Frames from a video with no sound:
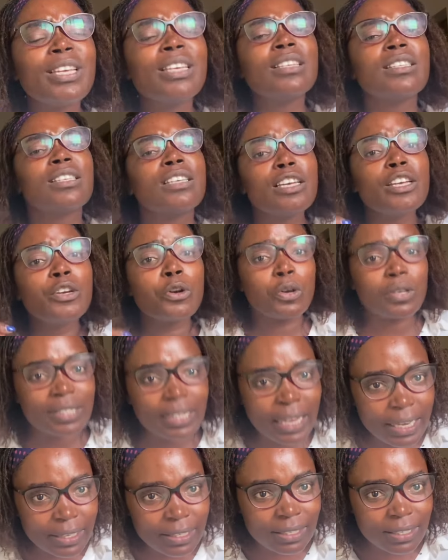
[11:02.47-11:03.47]
is
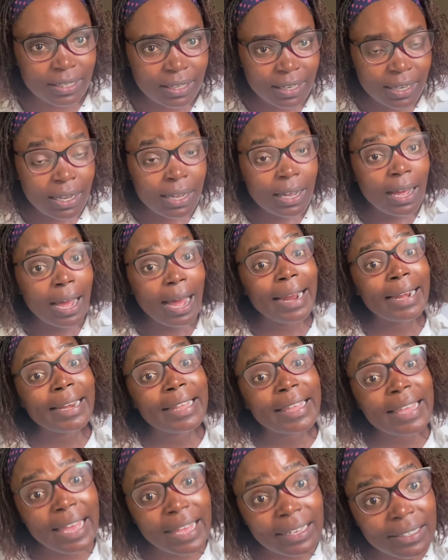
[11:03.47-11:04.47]
innocent. And
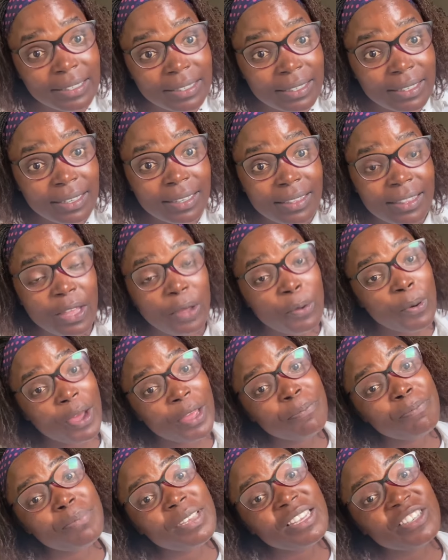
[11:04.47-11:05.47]
yet, they were
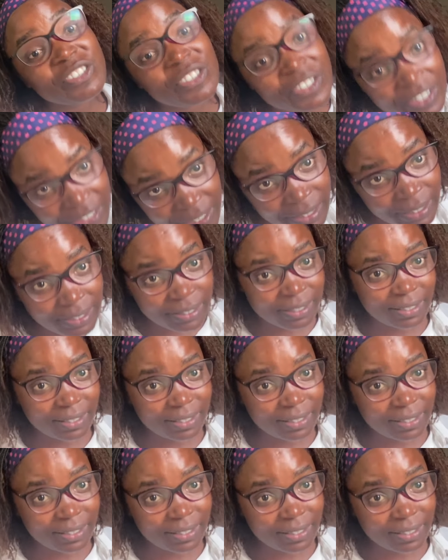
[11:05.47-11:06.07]
impeached.